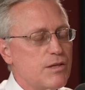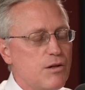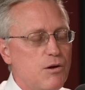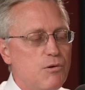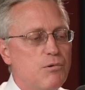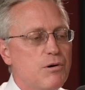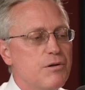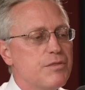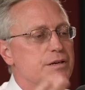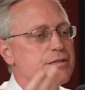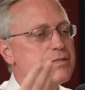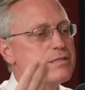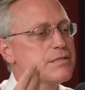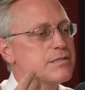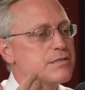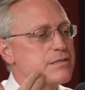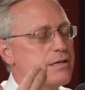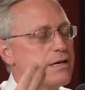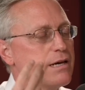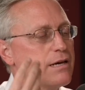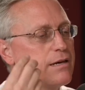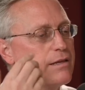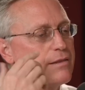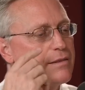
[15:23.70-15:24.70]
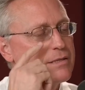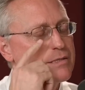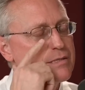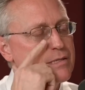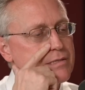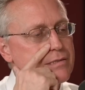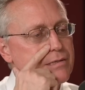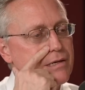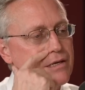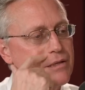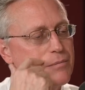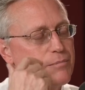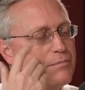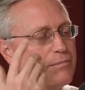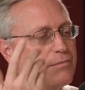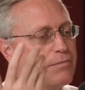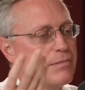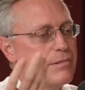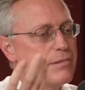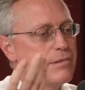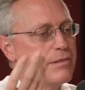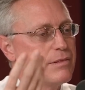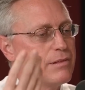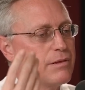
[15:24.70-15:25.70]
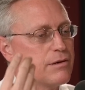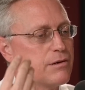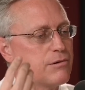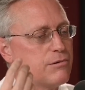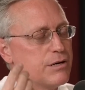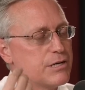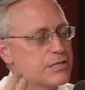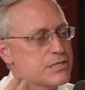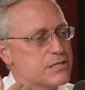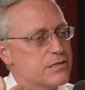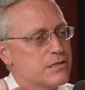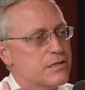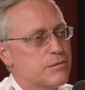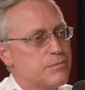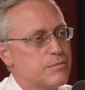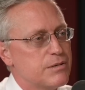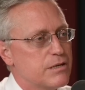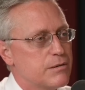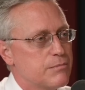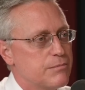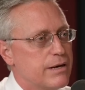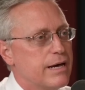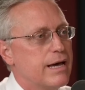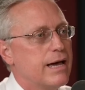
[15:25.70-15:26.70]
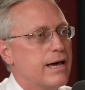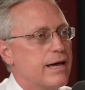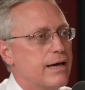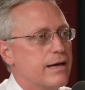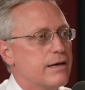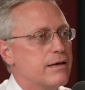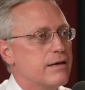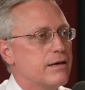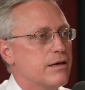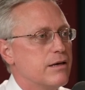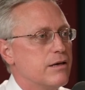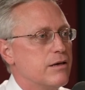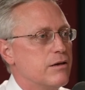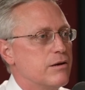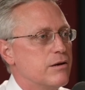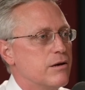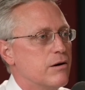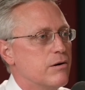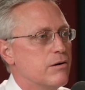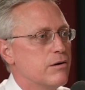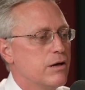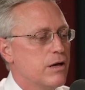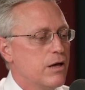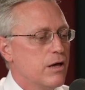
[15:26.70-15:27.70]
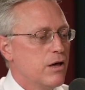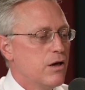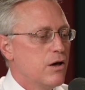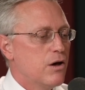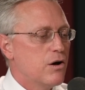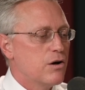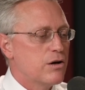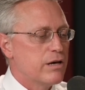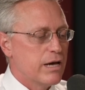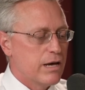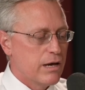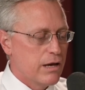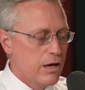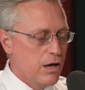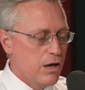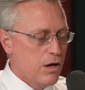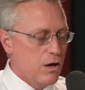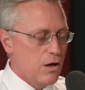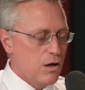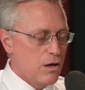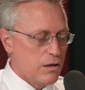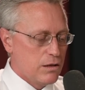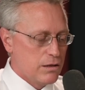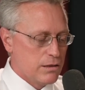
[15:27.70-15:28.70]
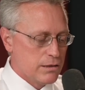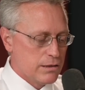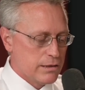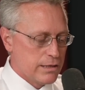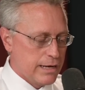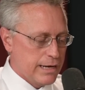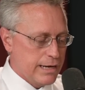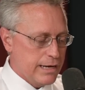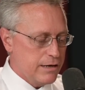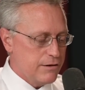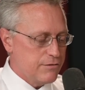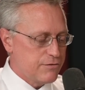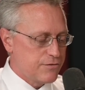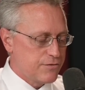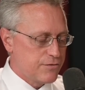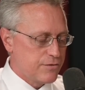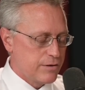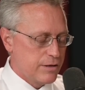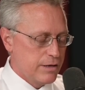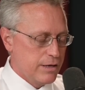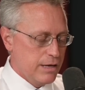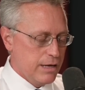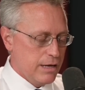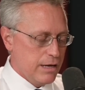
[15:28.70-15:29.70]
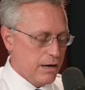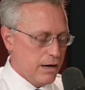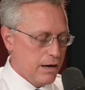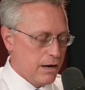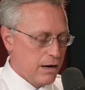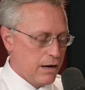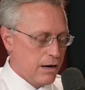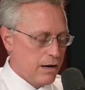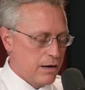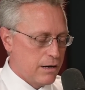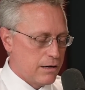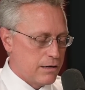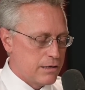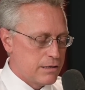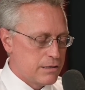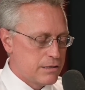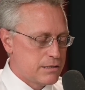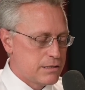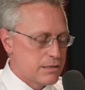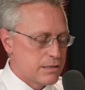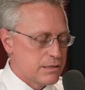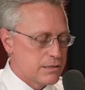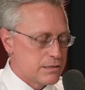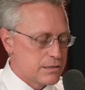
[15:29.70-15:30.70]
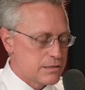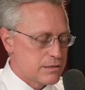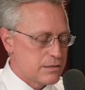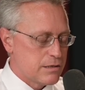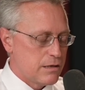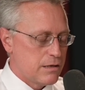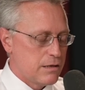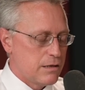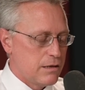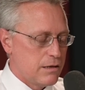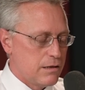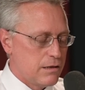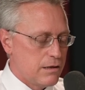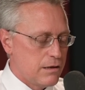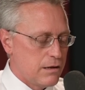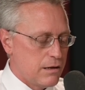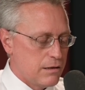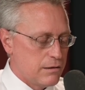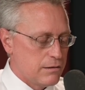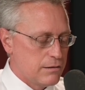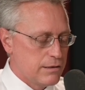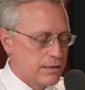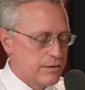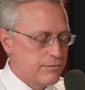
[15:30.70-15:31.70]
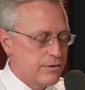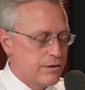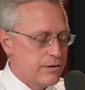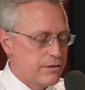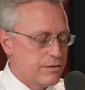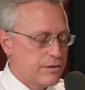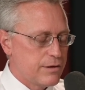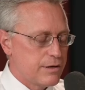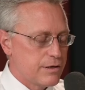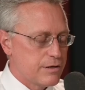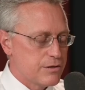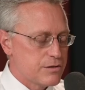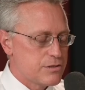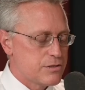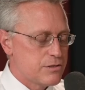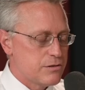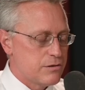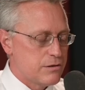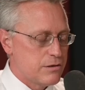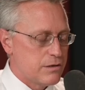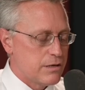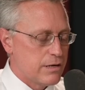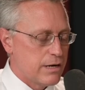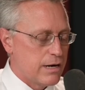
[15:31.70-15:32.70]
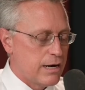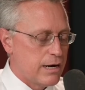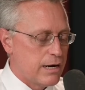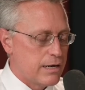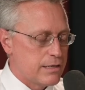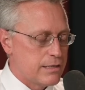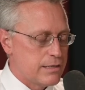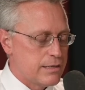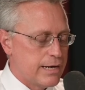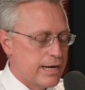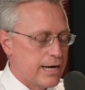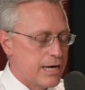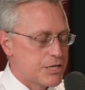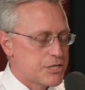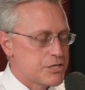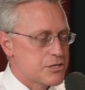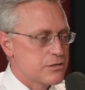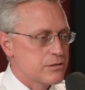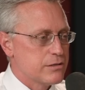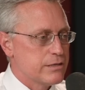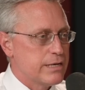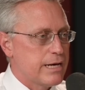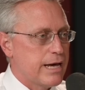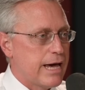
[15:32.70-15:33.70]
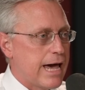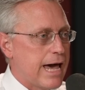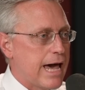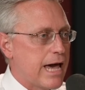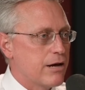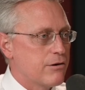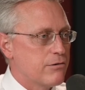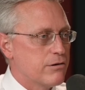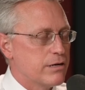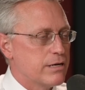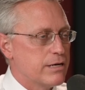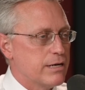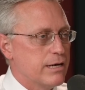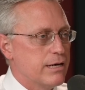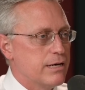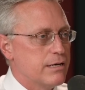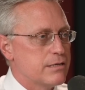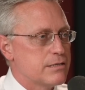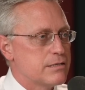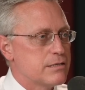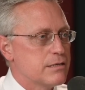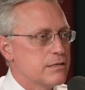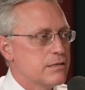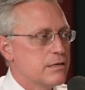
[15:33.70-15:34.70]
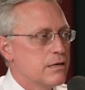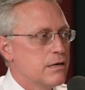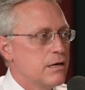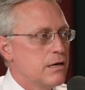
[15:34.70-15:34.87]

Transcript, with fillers: Well, this is like the question of the Big Bang, you know? Okay, life living things do not naturally aggregate